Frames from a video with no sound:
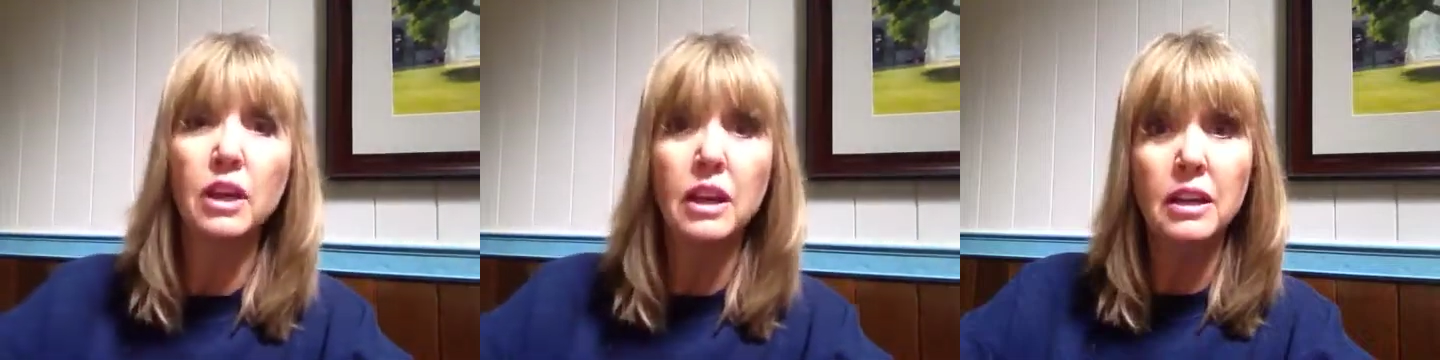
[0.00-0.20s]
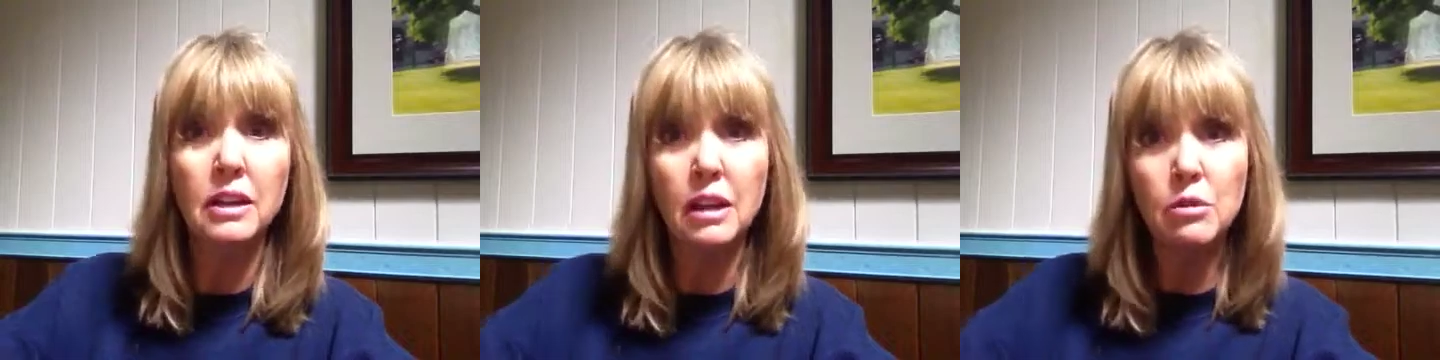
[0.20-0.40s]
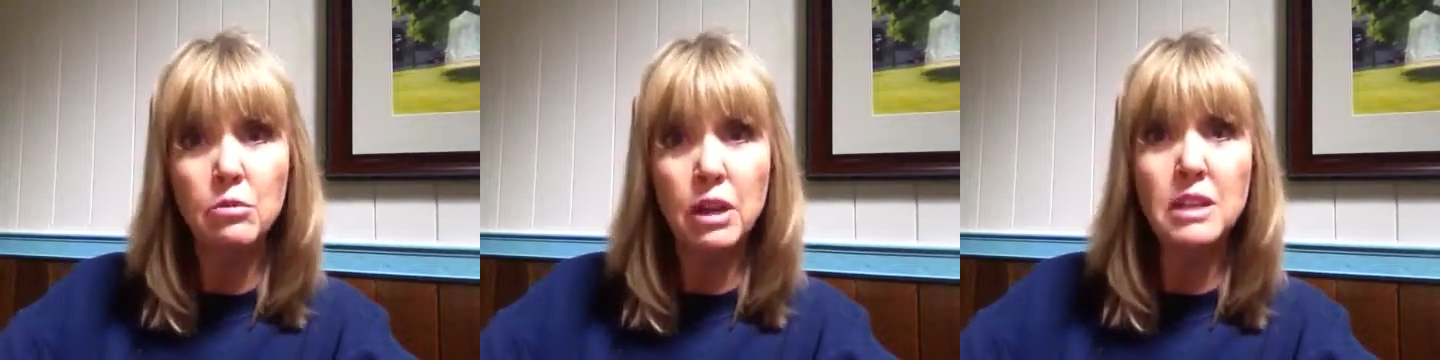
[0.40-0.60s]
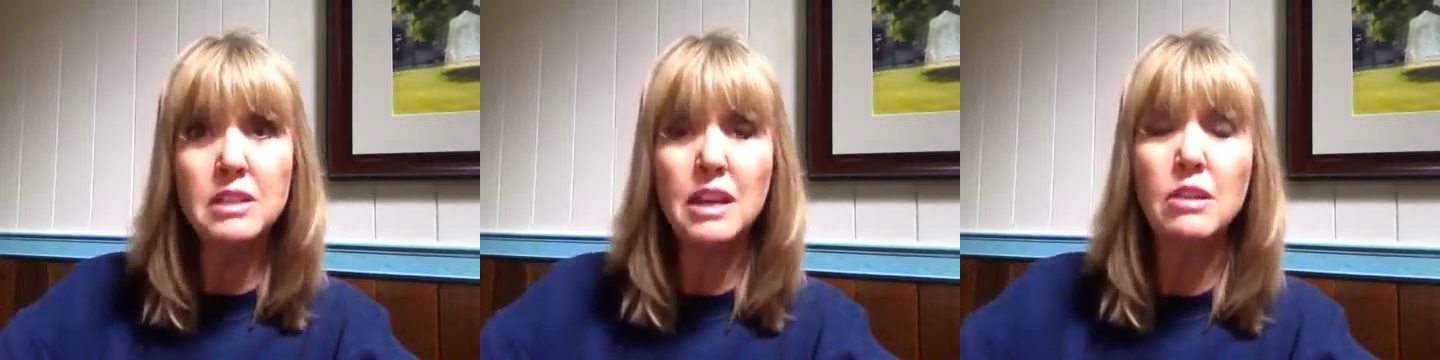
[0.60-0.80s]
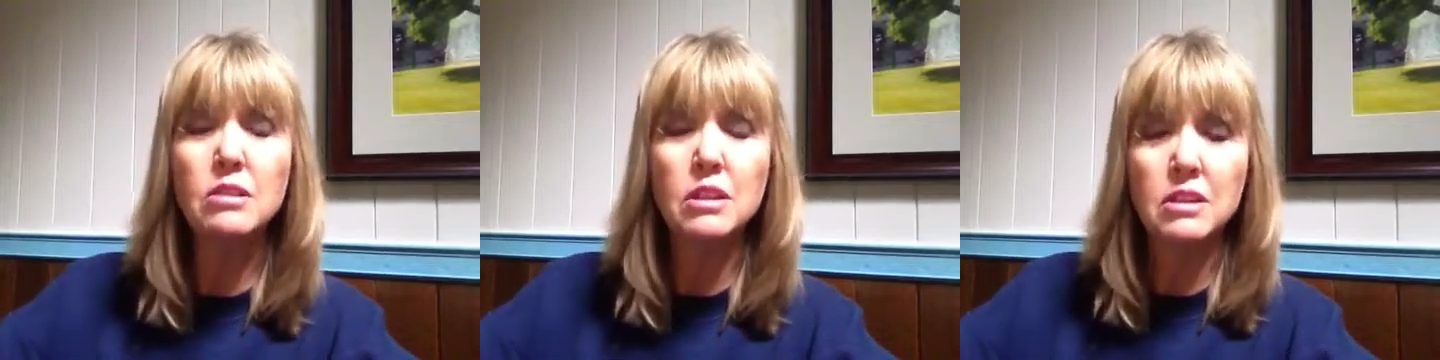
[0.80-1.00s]
and I write
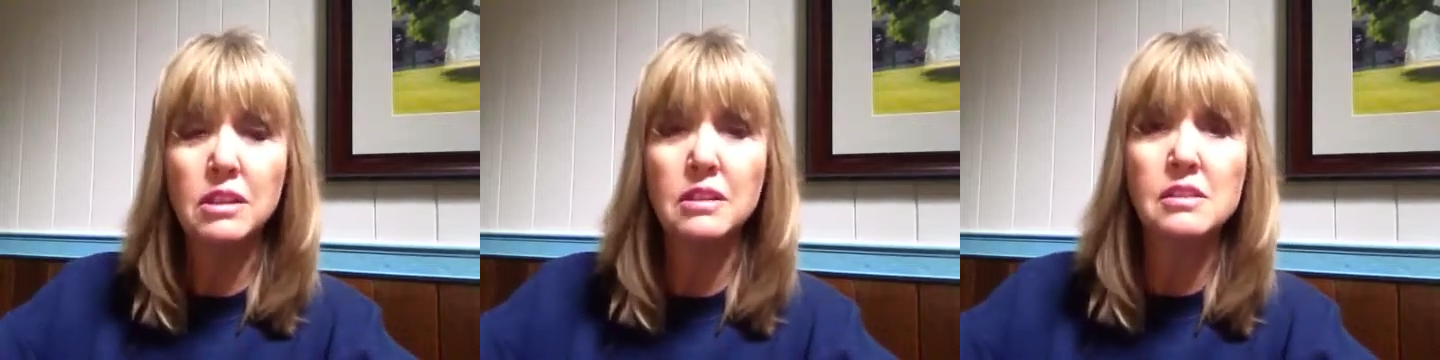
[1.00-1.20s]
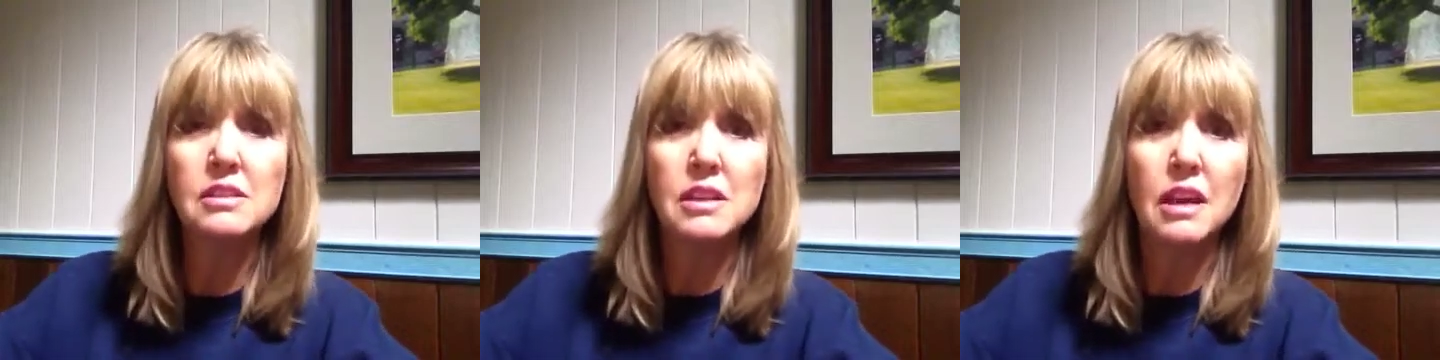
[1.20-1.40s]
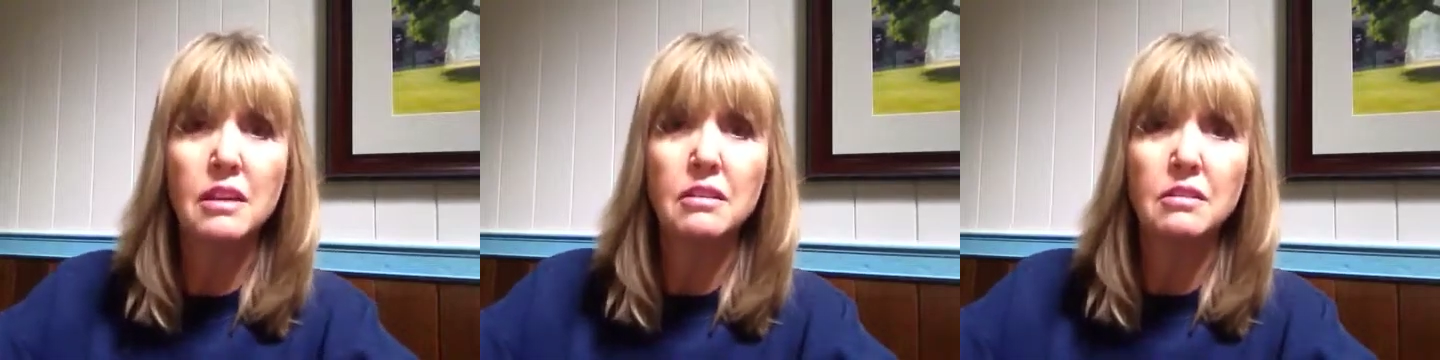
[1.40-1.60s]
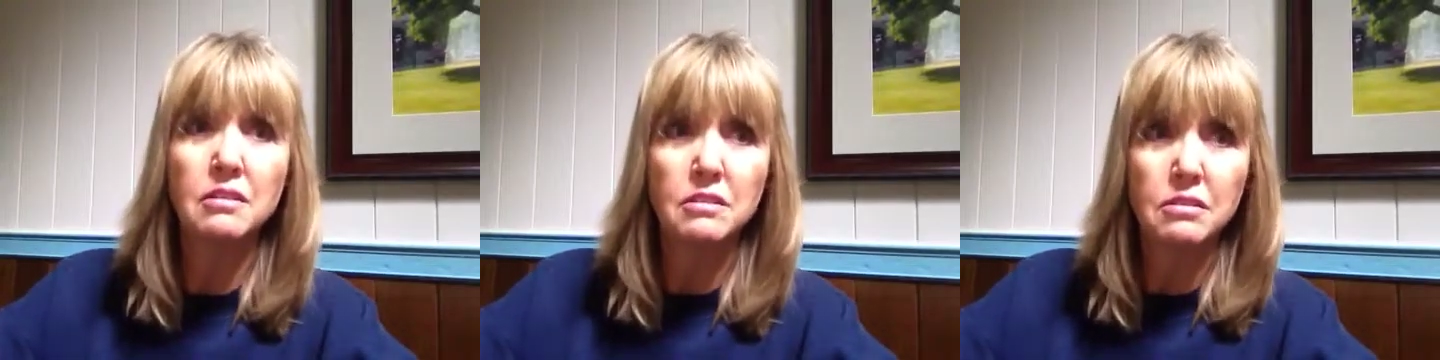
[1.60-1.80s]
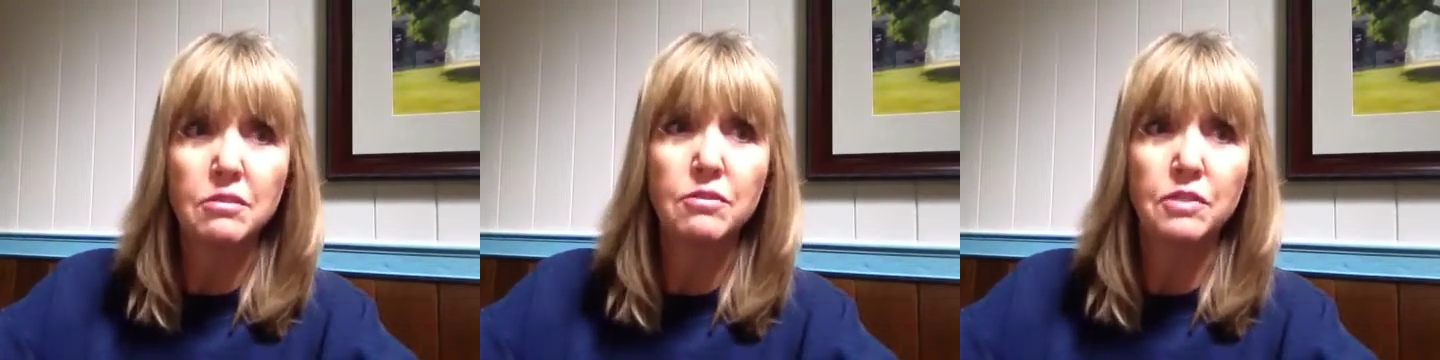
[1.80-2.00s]
down the things that
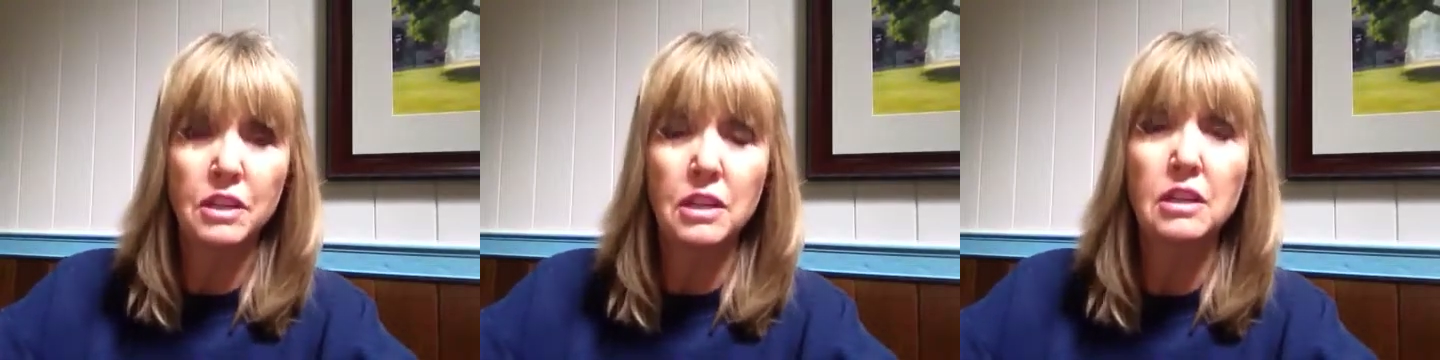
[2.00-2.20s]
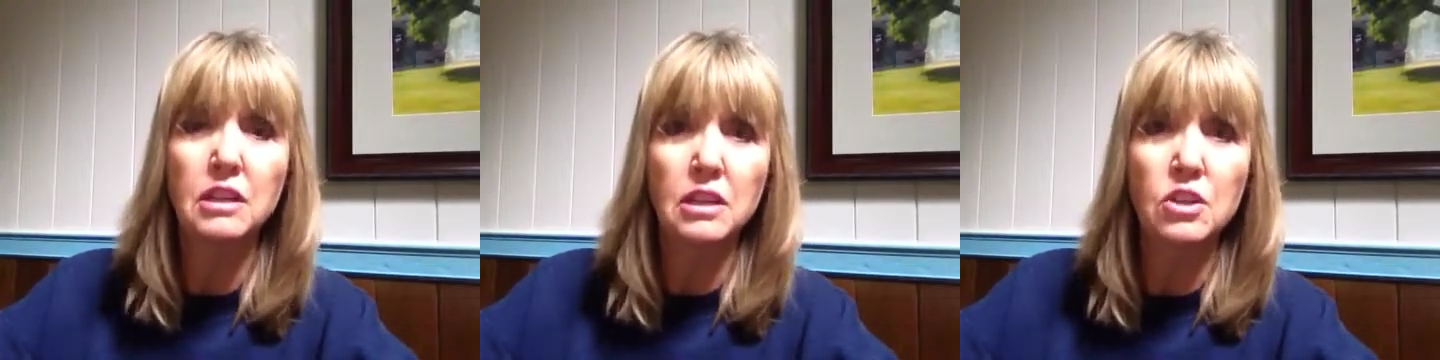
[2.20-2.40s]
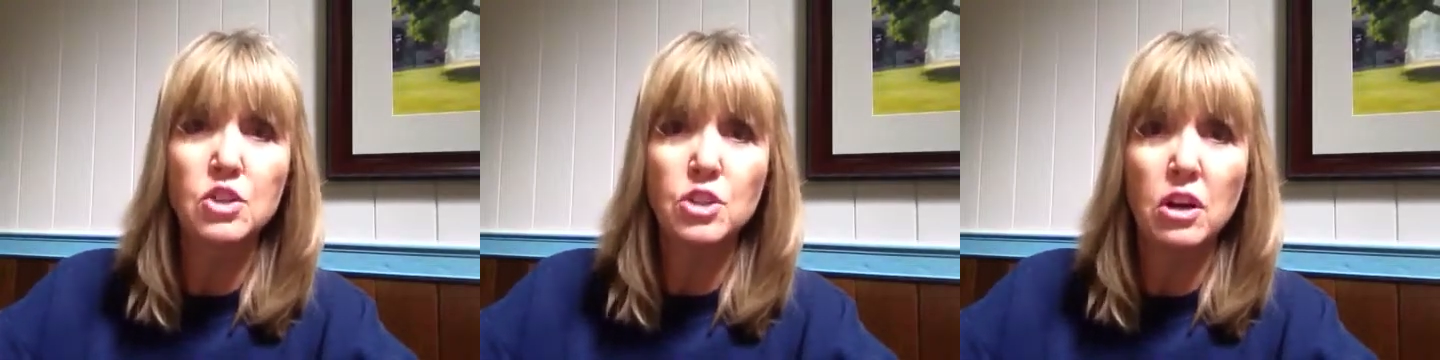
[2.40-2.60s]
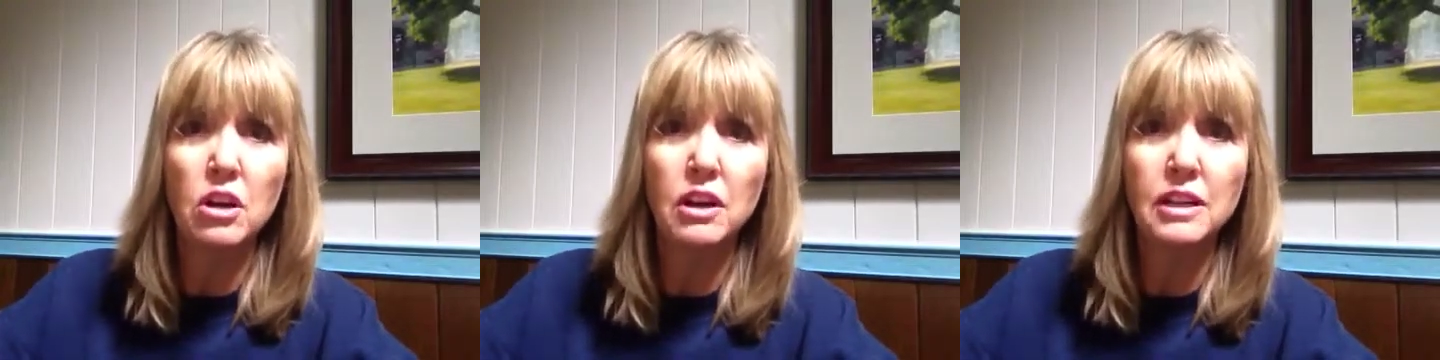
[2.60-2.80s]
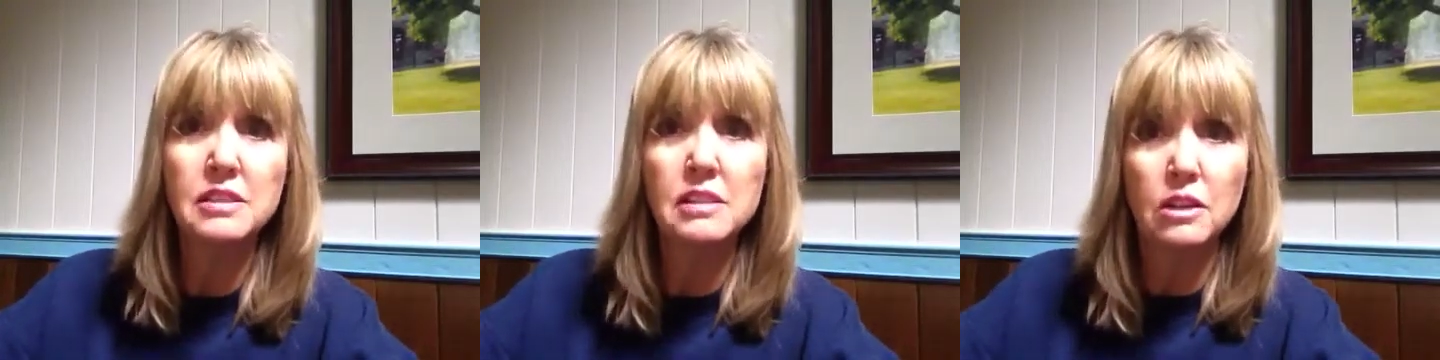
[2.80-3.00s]
feed each
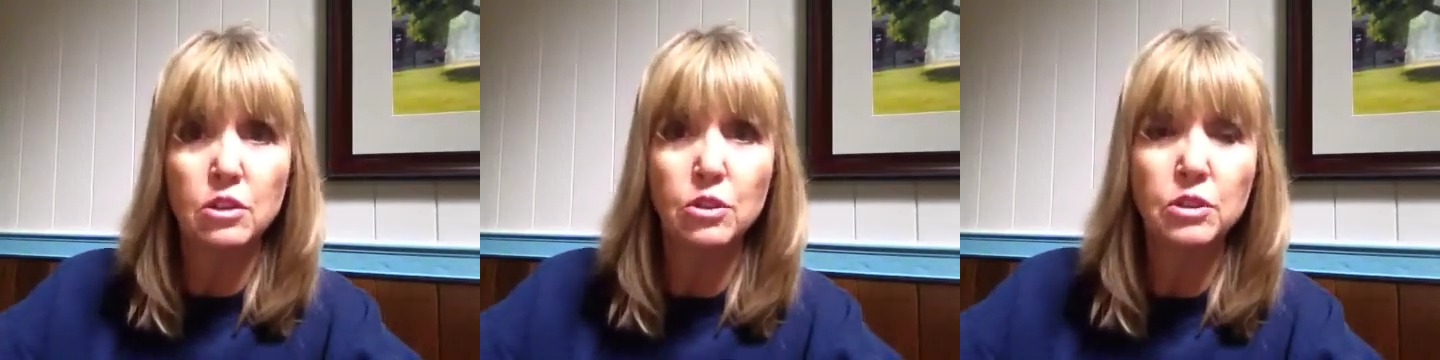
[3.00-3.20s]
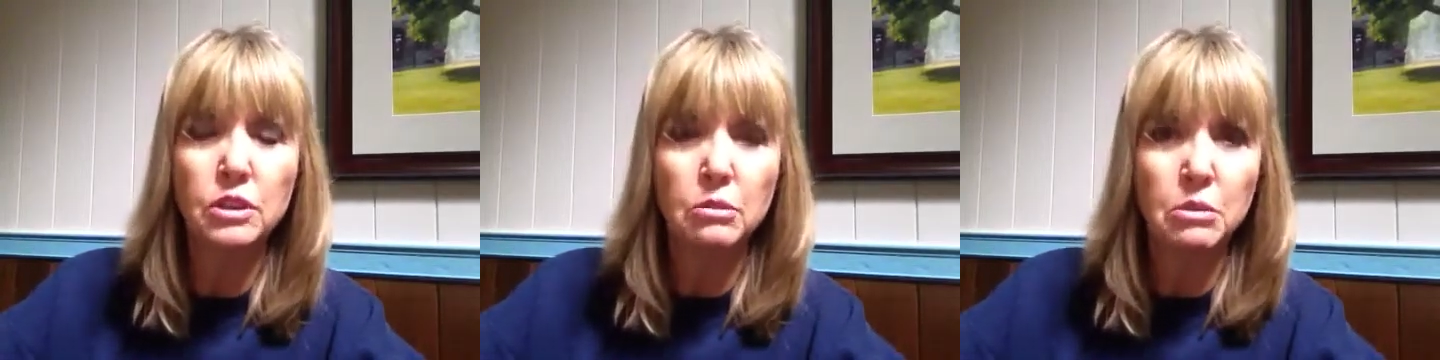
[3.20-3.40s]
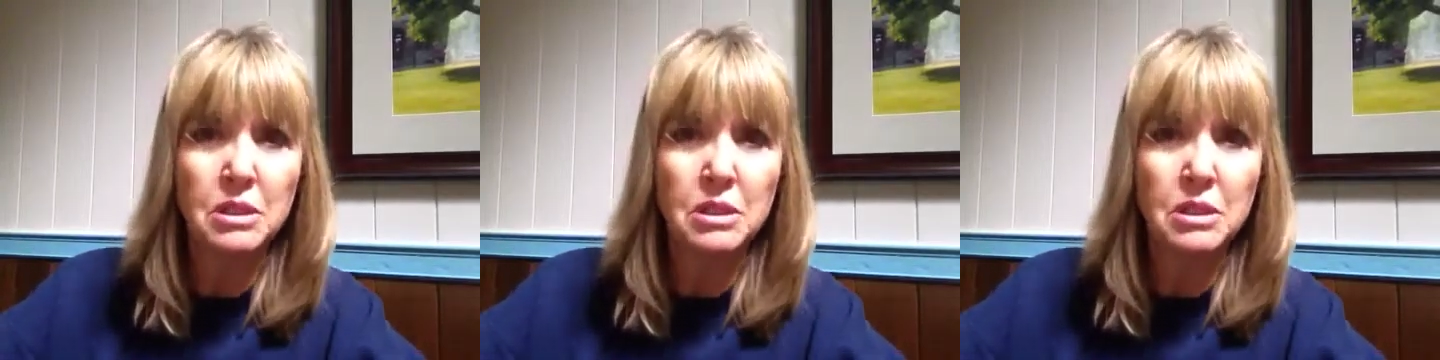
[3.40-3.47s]
dog as I learn them,